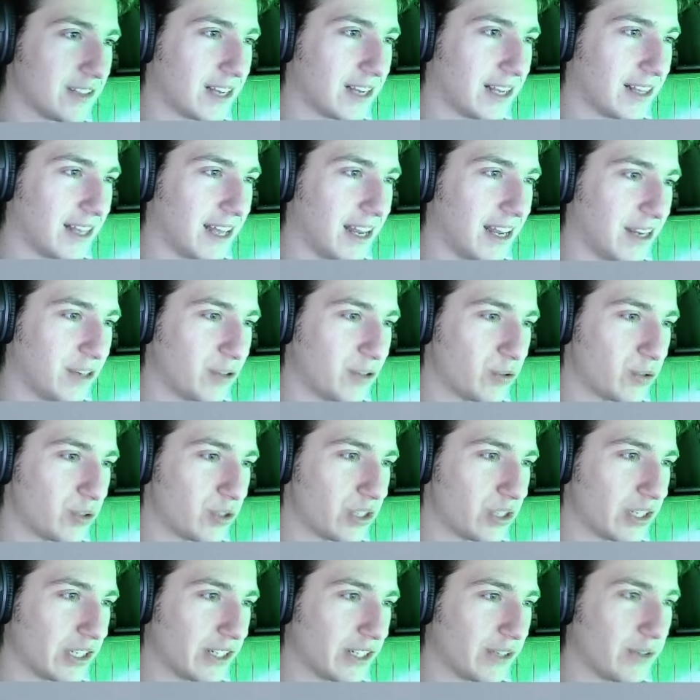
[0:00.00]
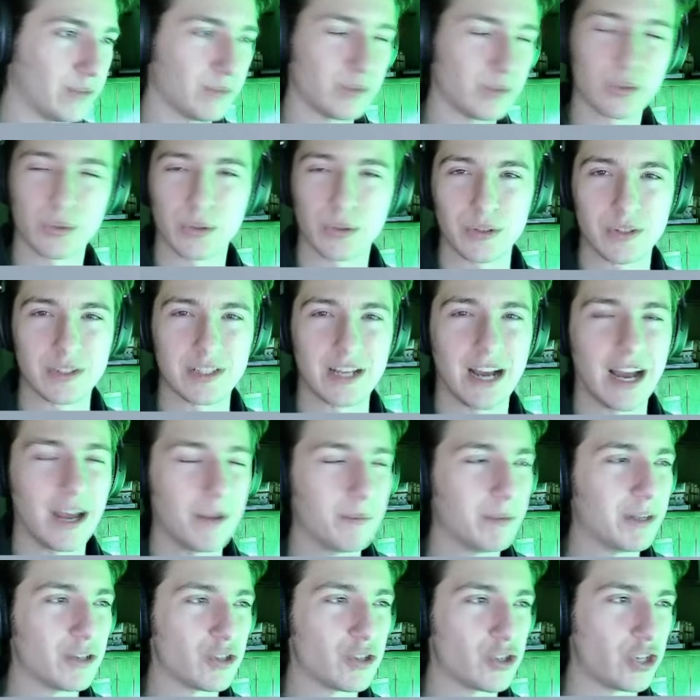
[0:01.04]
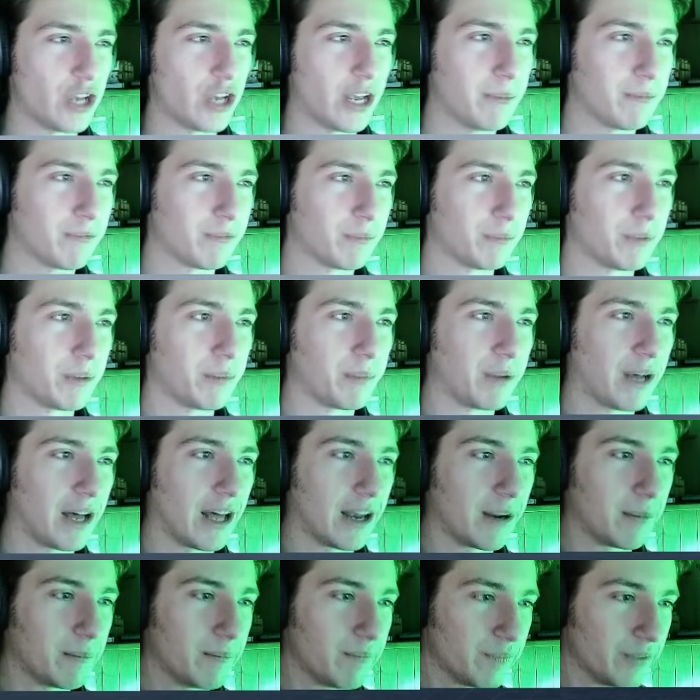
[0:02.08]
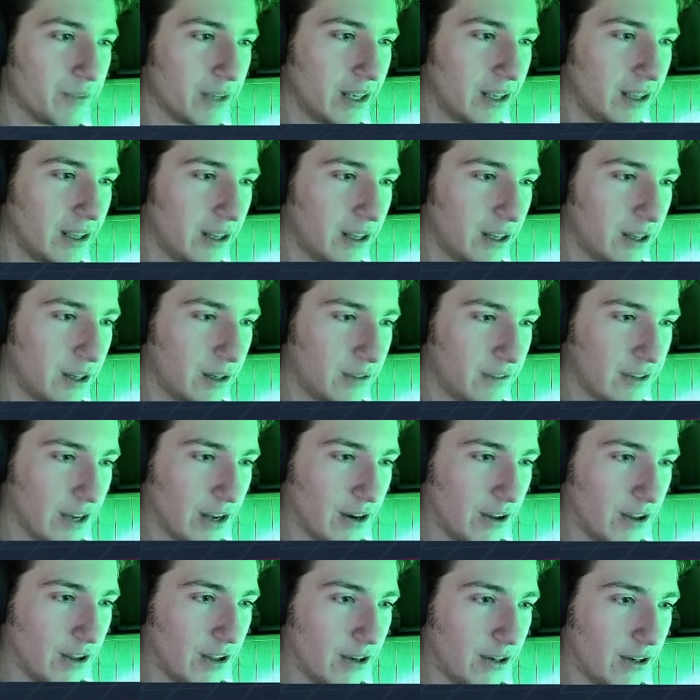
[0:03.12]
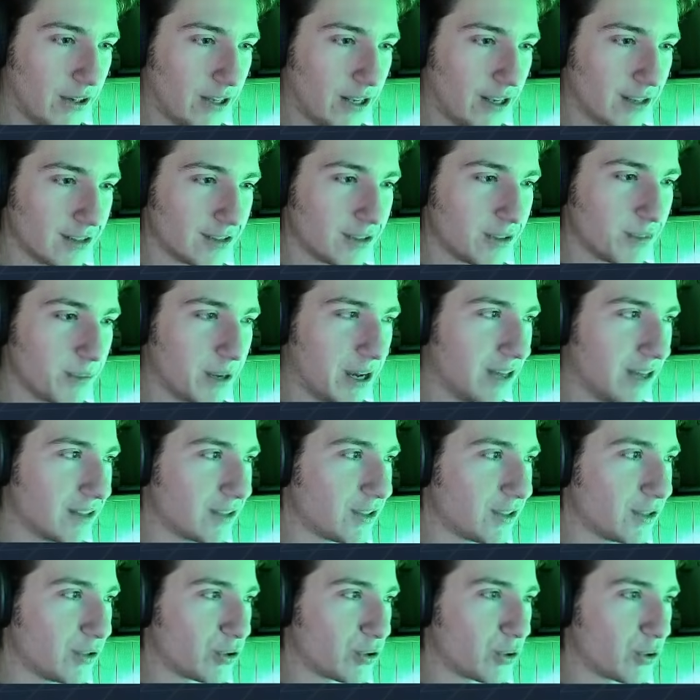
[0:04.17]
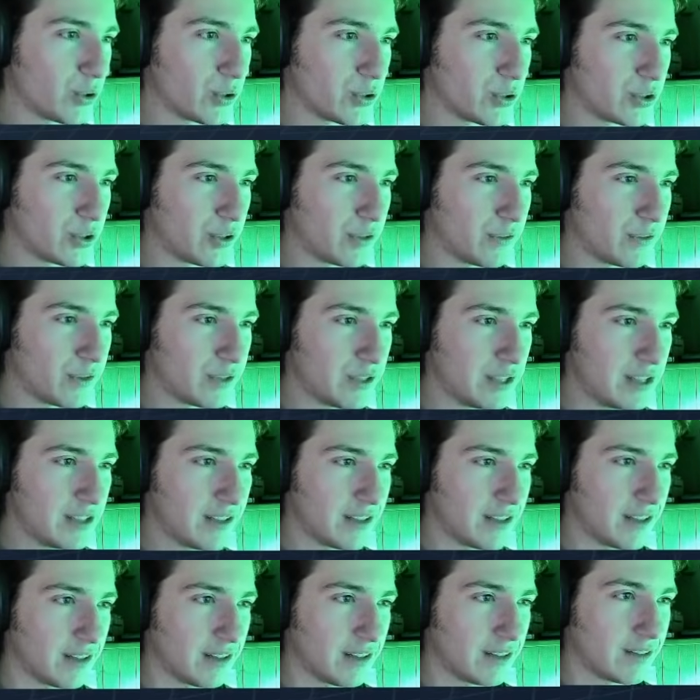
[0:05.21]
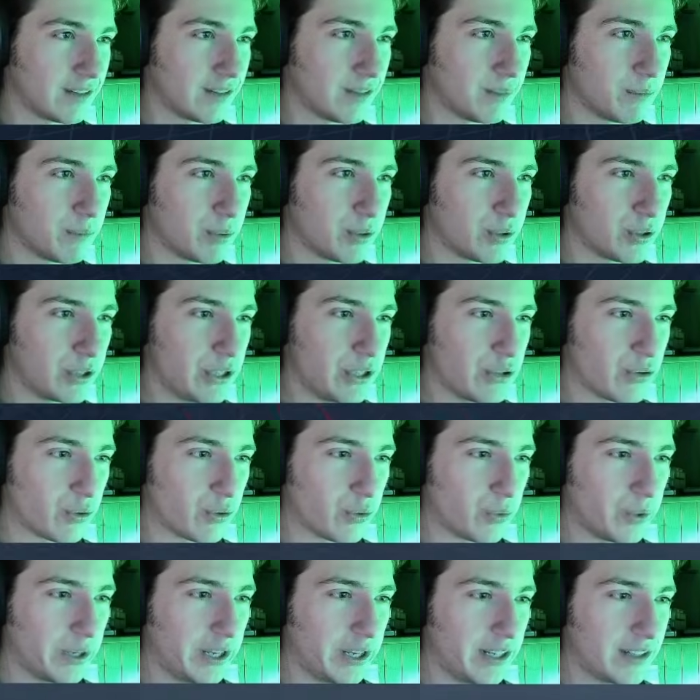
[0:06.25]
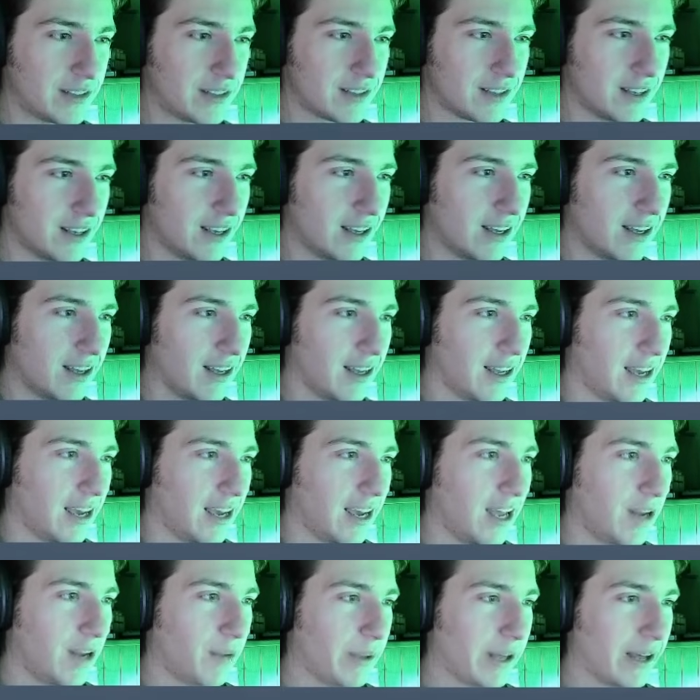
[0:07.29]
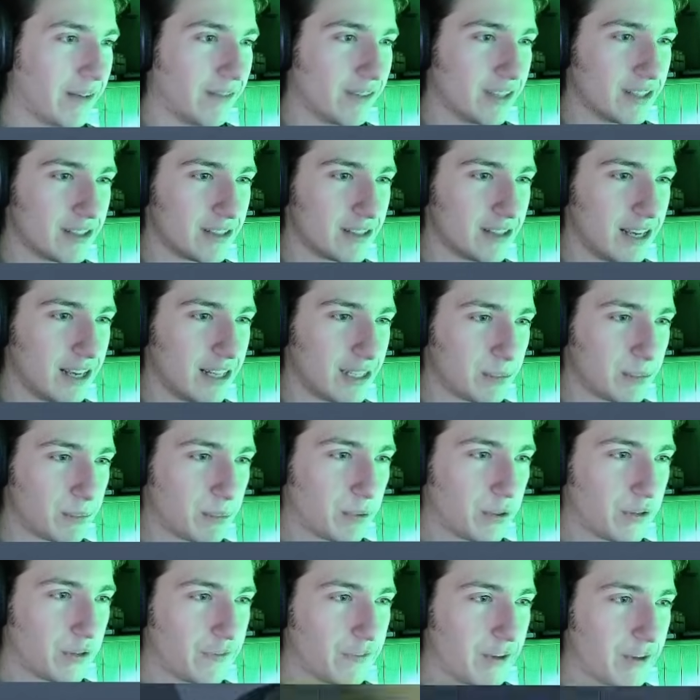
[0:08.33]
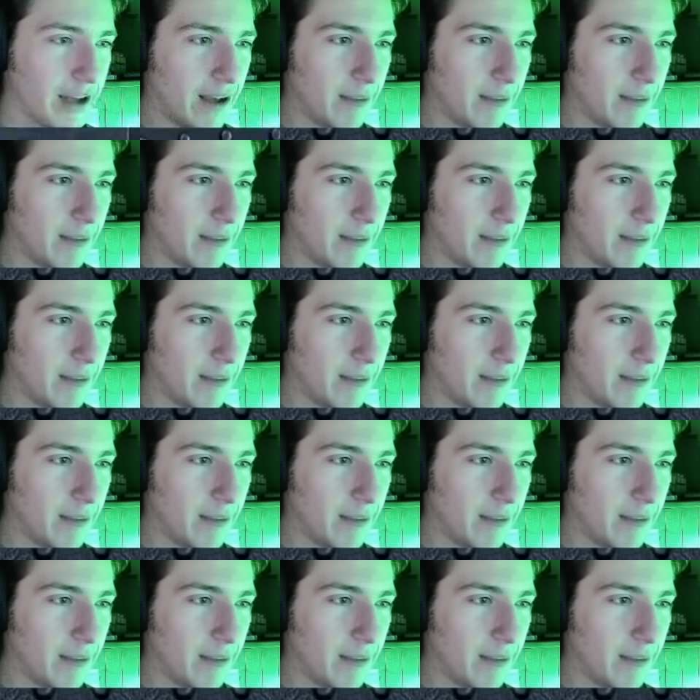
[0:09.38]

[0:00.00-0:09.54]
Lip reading: that interesting sort of diamond shape from the bottom. Got all our customized control surfaces and procedural wings. And we have this nice prefab